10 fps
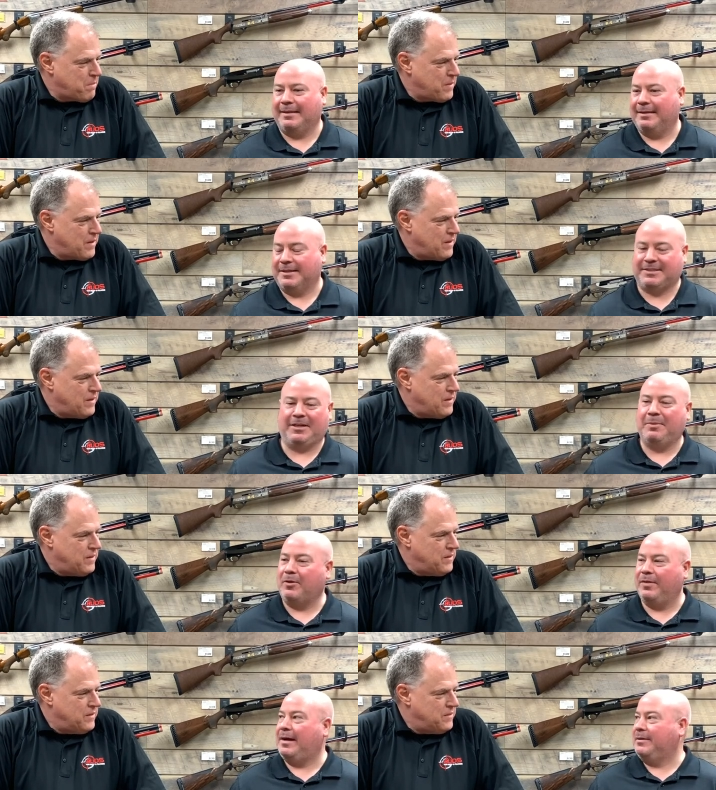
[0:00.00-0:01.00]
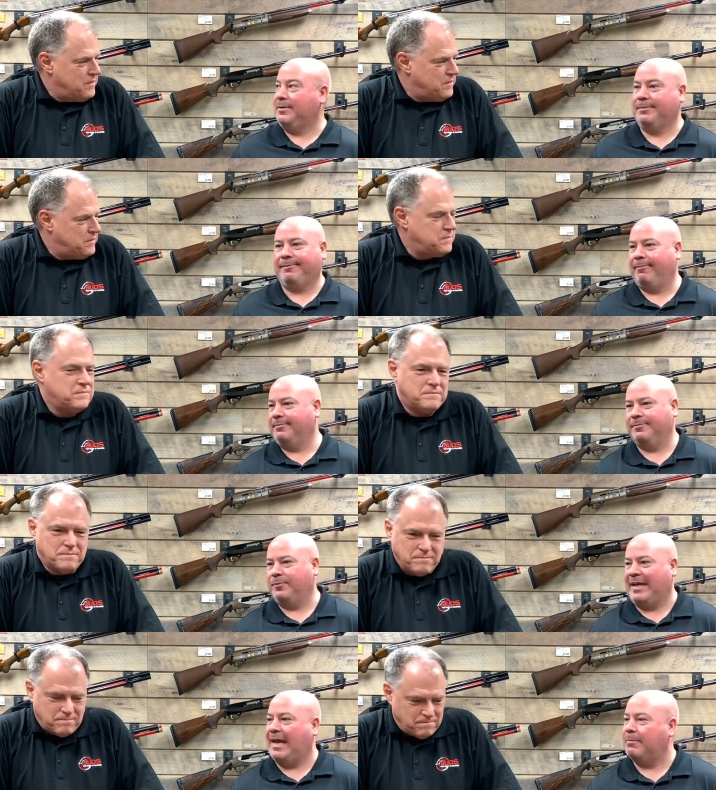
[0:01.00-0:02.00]
Speaker 1: the the sentimental value
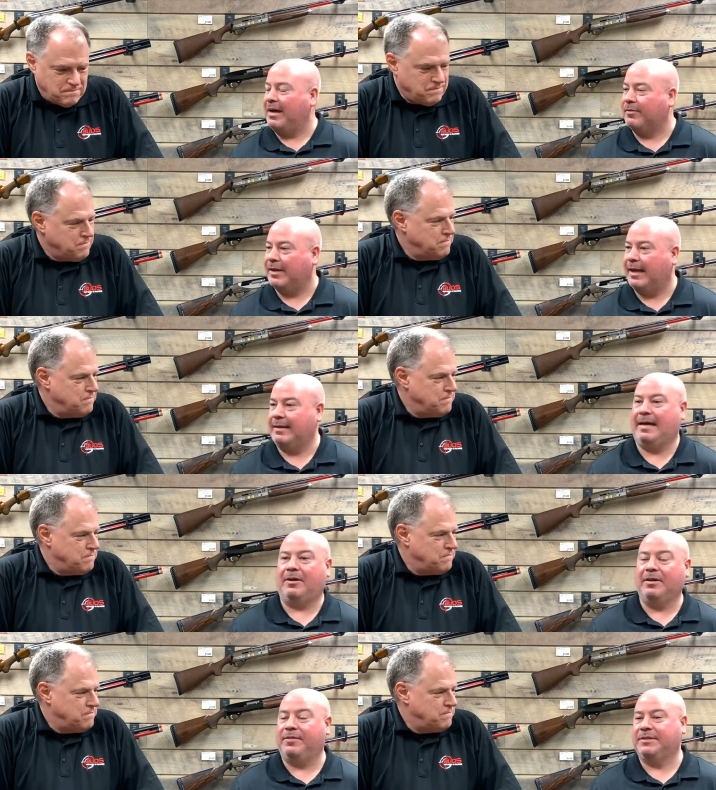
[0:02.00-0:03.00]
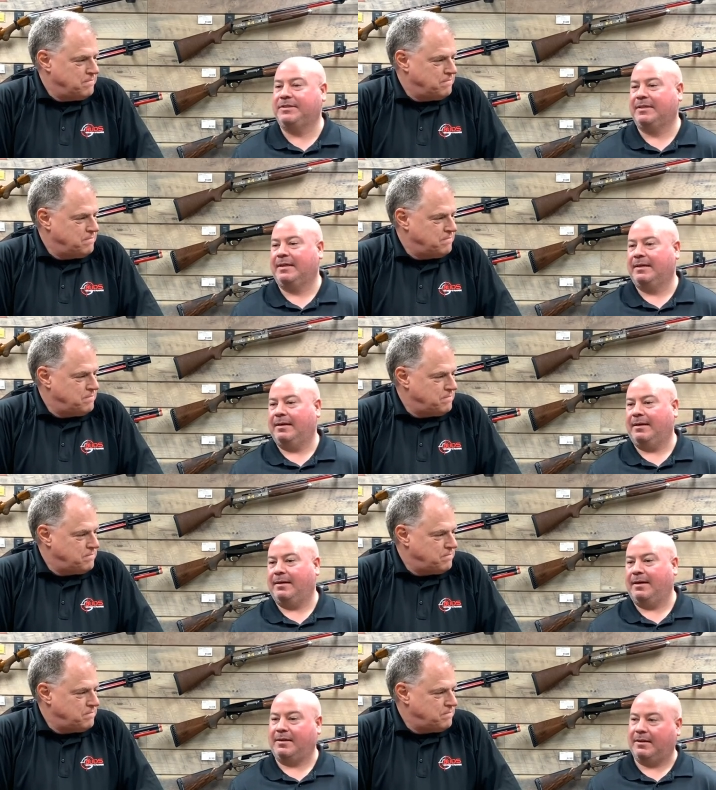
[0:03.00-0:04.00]
we can't pay for that. Now, if it's
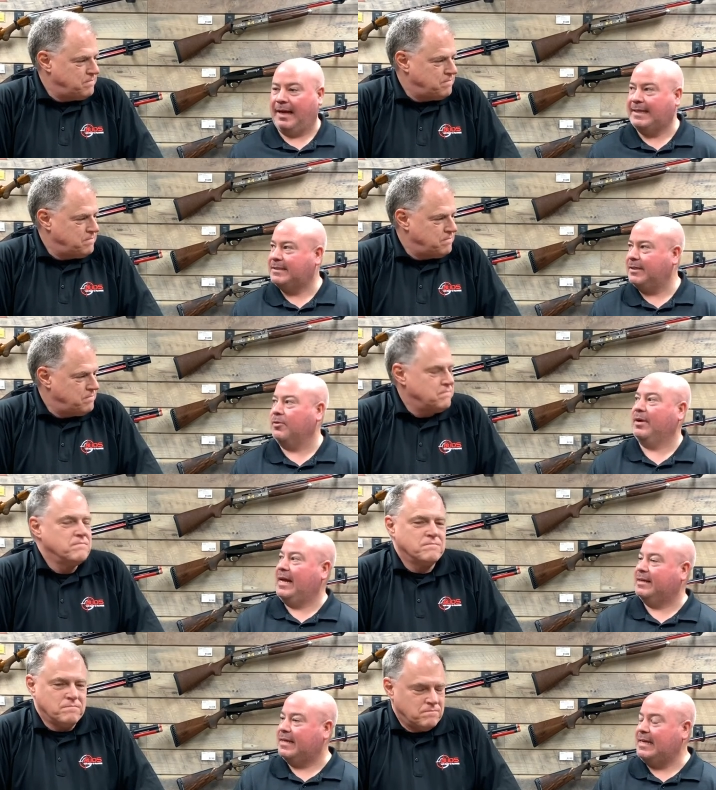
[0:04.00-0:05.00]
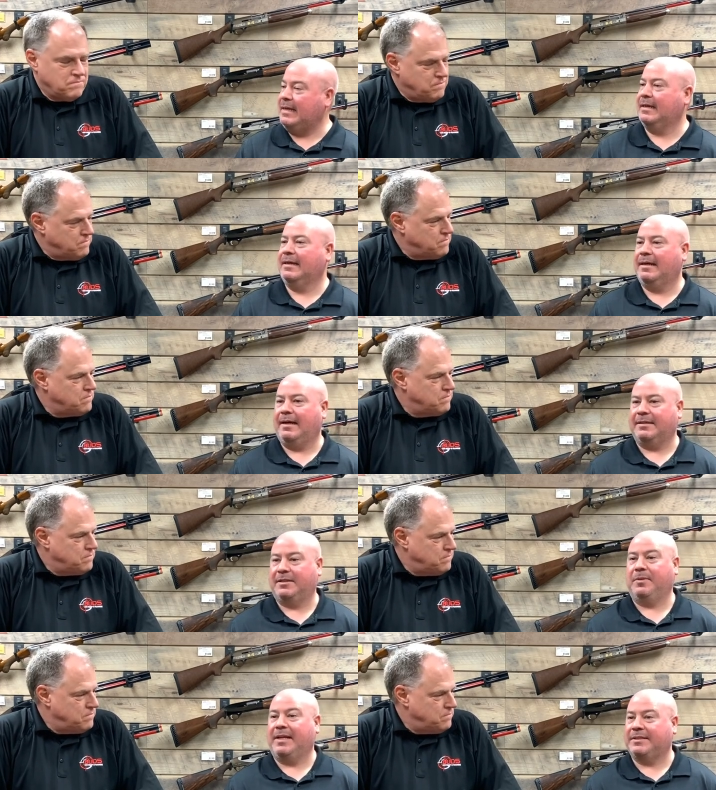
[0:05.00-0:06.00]
uh, a classic or an antique, uh,
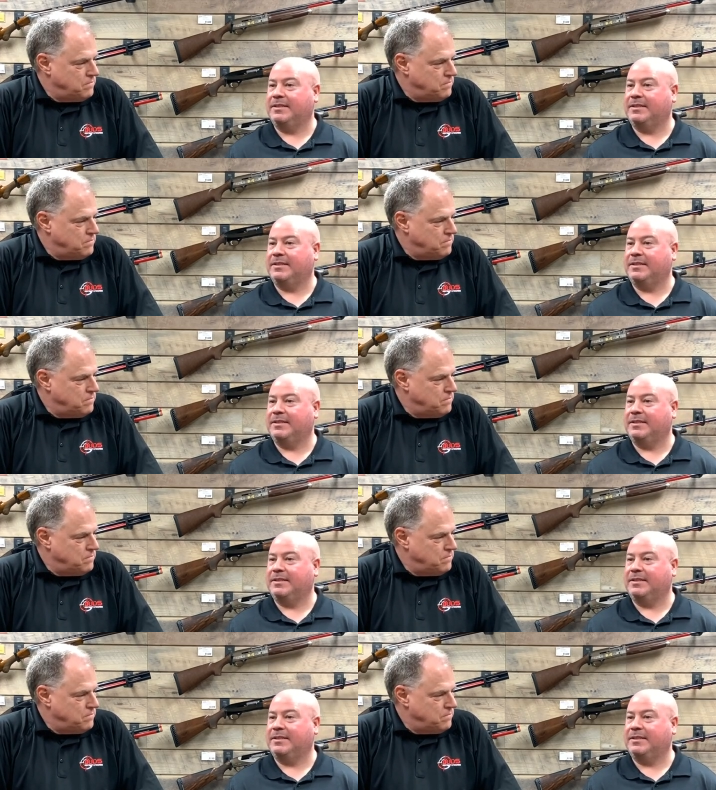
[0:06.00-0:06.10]
something that's